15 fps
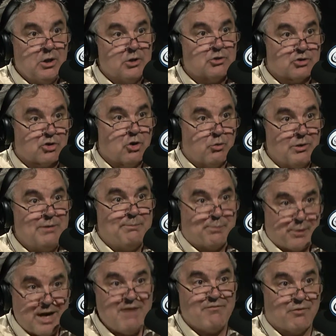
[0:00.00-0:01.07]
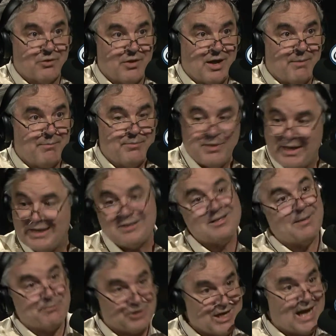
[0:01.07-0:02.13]
So we'd pray for them.
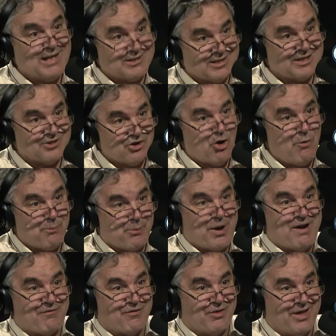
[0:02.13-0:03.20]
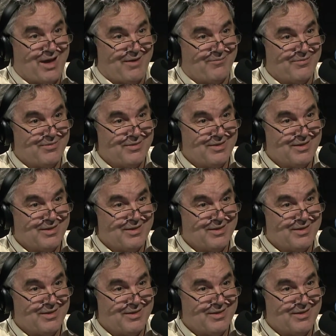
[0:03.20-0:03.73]
Except John says, don't pray for them.